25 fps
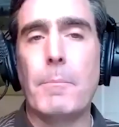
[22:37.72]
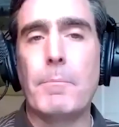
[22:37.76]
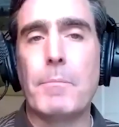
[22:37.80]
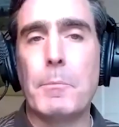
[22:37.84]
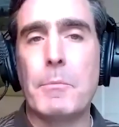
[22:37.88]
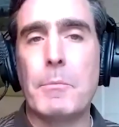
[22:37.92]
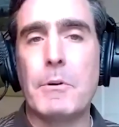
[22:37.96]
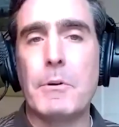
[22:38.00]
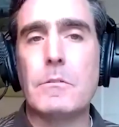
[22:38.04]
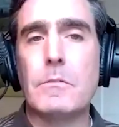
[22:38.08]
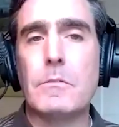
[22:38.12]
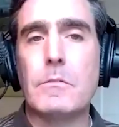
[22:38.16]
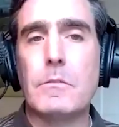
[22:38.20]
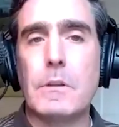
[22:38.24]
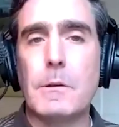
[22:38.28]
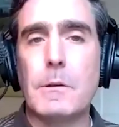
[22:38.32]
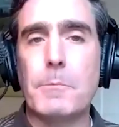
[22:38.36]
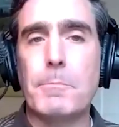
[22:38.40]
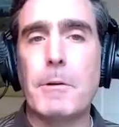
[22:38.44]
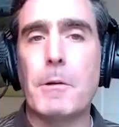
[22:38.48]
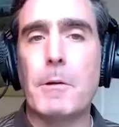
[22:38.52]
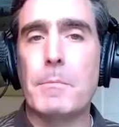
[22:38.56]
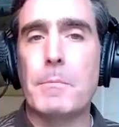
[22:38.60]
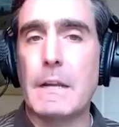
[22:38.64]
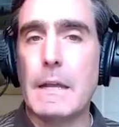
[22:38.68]
emergency
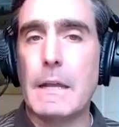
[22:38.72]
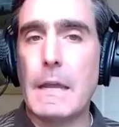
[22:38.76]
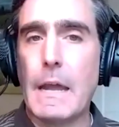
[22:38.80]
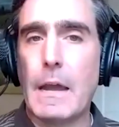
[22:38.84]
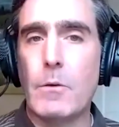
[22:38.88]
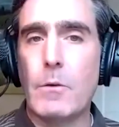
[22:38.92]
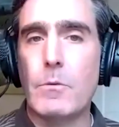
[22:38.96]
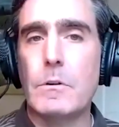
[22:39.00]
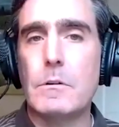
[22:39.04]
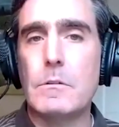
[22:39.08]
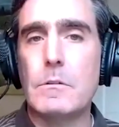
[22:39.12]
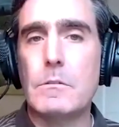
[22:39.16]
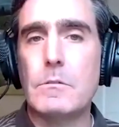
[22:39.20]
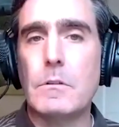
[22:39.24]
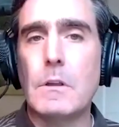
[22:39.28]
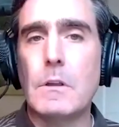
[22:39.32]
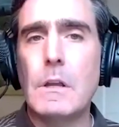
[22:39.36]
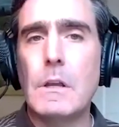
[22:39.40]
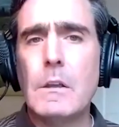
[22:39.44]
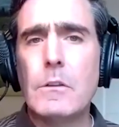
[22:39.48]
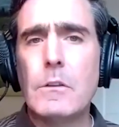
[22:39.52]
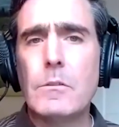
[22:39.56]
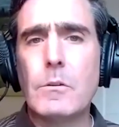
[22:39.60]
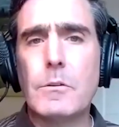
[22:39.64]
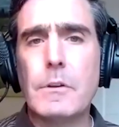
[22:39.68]
department encounters.
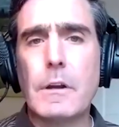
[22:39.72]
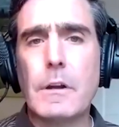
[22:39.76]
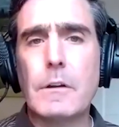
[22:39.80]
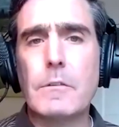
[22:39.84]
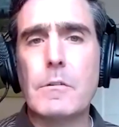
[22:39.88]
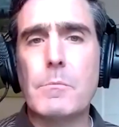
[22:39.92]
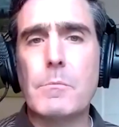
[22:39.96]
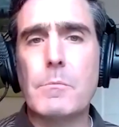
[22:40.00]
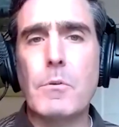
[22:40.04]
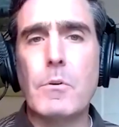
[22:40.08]
So Dr.